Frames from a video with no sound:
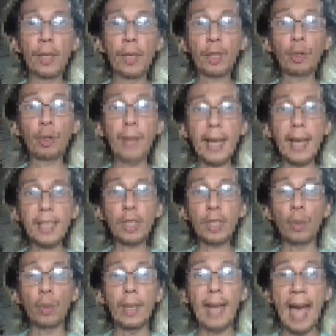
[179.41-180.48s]
which connects
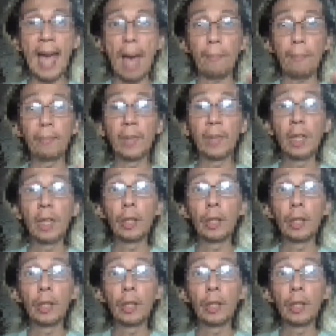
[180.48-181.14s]
to an app